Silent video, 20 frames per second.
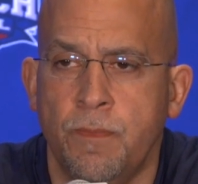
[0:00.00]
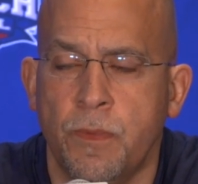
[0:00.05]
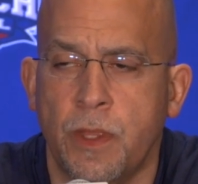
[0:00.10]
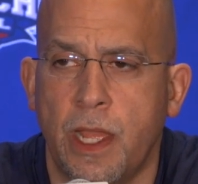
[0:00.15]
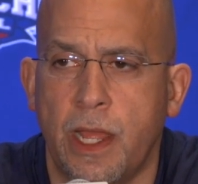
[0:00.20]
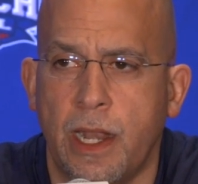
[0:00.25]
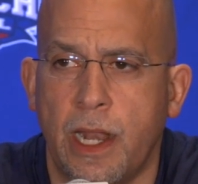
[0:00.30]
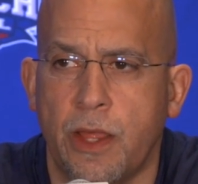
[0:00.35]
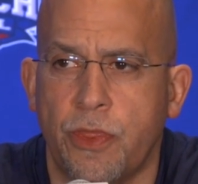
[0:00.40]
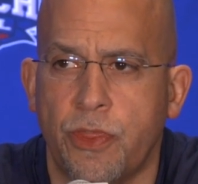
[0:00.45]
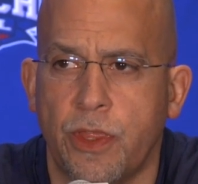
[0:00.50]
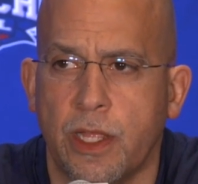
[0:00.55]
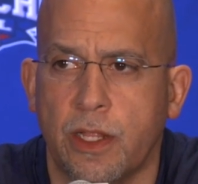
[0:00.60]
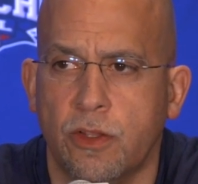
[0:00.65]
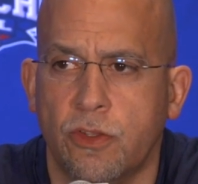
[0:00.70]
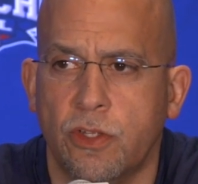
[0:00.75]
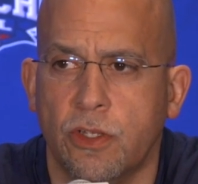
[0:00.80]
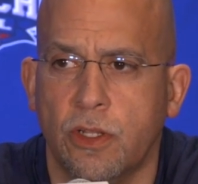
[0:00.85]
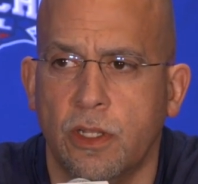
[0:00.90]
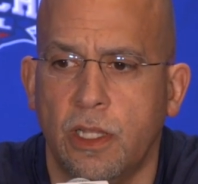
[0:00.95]
And I
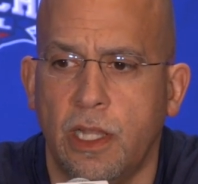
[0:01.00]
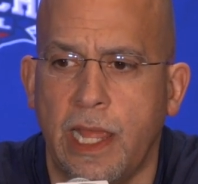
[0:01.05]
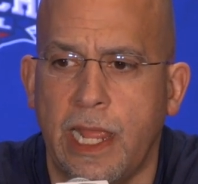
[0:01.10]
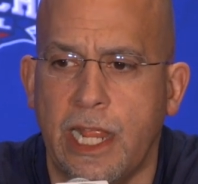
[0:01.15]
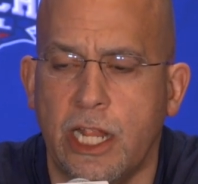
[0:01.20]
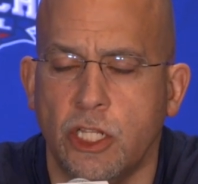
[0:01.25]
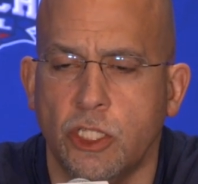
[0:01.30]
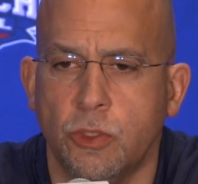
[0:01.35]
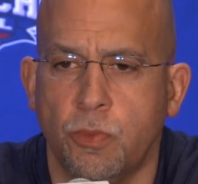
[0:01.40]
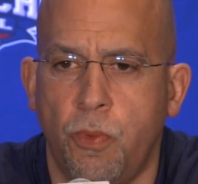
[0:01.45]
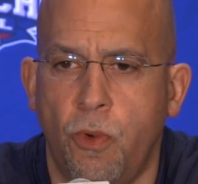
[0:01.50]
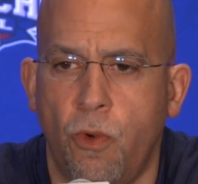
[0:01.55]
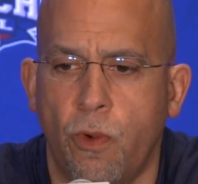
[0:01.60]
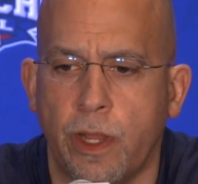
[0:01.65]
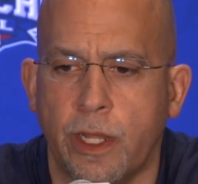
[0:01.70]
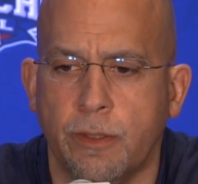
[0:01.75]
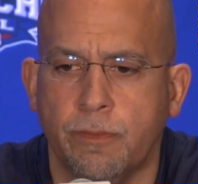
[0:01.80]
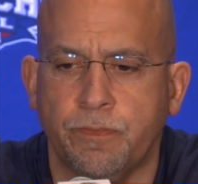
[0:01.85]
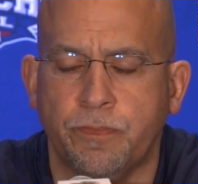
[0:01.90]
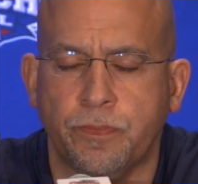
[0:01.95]
think to Lane's
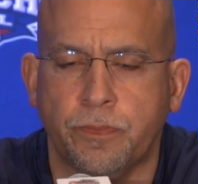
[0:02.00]
point,